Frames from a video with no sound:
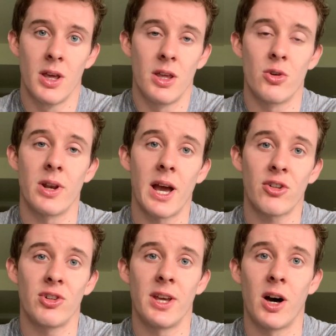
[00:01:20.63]
you can
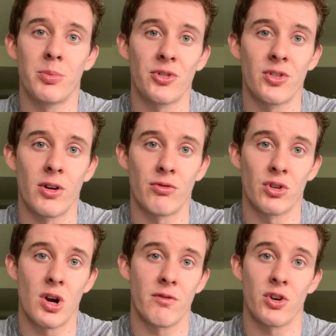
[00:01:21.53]
actually help yourself
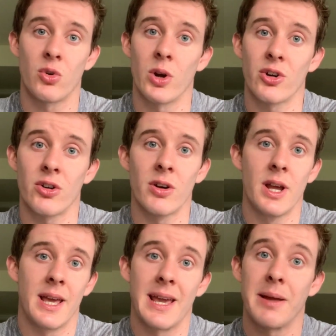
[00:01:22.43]
recover quicker
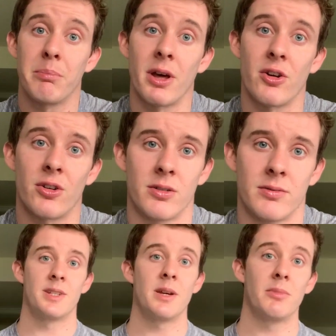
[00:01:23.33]
and better.
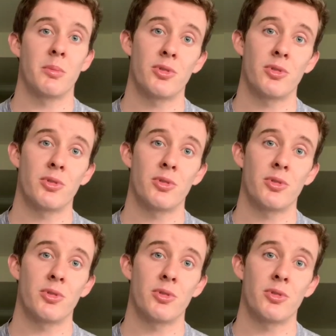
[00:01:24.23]
Tip number